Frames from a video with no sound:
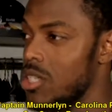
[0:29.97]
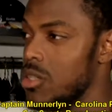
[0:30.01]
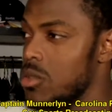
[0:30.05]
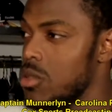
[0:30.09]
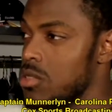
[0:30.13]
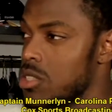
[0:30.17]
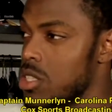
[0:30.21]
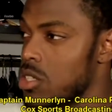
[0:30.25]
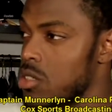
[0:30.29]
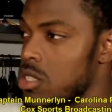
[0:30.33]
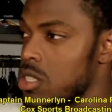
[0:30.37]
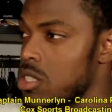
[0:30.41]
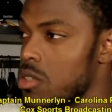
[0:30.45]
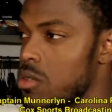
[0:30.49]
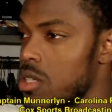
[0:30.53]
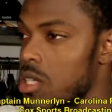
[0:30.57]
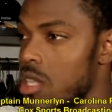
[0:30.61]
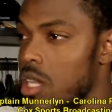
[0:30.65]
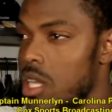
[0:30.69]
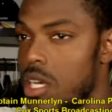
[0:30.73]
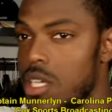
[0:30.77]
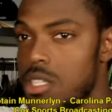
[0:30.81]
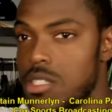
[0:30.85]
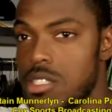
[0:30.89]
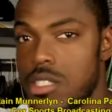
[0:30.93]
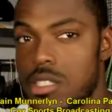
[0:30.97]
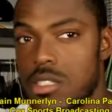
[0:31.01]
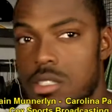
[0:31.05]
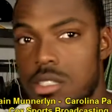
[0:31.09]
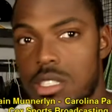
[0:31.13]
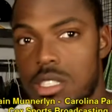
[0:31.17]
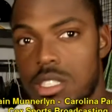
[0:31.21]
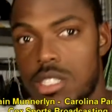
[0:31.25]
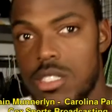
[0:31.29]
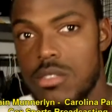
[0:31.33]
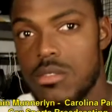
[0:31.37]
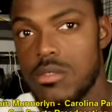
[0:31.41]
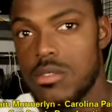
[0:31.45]
We was 0-3 last
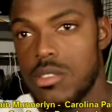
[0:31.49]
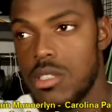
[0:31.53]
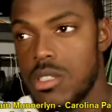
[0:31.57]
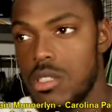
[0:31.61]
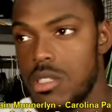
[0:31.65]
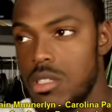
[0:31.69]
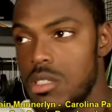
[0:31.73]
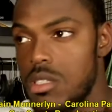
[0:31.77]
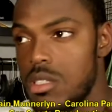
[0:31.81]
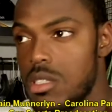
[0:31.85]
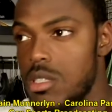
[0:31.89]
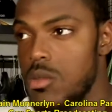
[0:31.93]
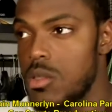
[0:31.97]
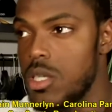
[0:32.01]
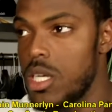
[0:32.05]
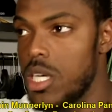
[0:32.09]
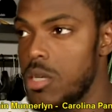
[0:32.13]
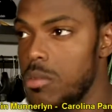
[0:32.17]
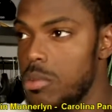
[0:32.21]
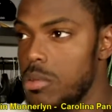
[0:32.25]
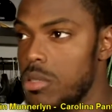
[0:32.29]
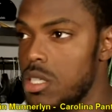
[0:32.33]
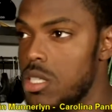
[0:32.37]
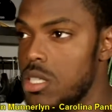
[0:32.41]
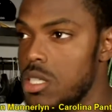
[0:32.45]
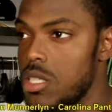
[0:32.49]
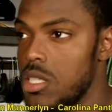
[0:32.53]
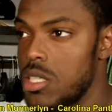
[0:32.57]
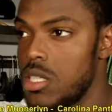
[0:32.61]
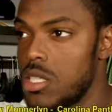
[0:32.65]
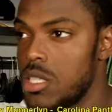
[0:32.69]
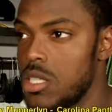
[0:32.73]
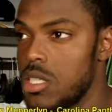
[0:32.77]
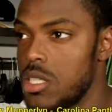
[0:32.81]
year, and, we had a pretty good year